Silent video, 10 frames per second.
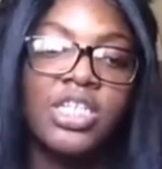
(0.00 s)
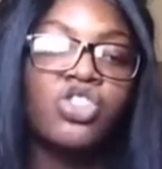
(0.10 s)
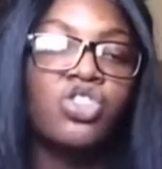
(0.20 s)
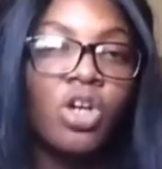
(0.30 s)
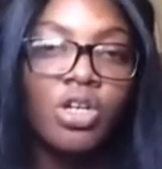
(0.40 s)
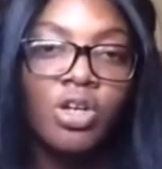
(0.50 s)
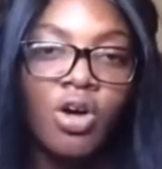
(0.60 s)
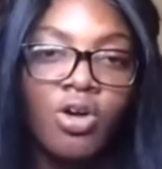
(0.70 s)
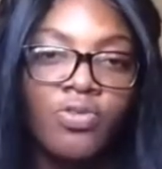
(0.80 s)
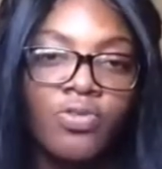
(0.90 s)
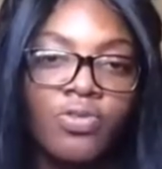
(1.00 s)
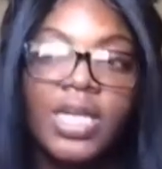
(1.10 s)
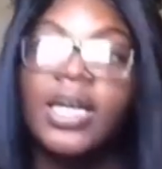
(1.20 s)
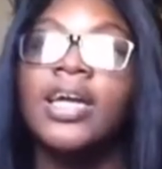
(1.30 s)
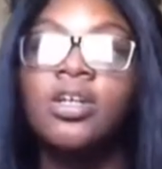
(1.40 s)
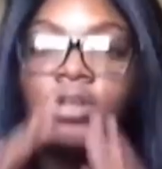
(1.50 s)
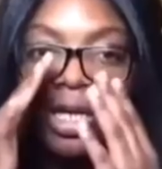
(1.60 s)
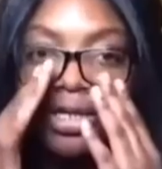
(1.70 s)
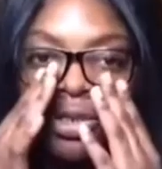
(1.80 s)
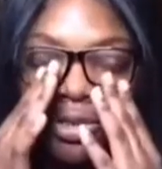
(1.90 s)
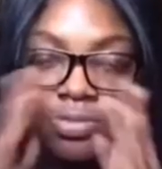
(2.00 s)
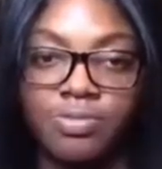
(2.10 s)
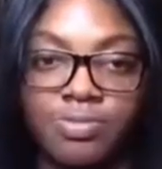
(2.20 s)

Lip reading: it started off, like, I ain't gonna lie to you.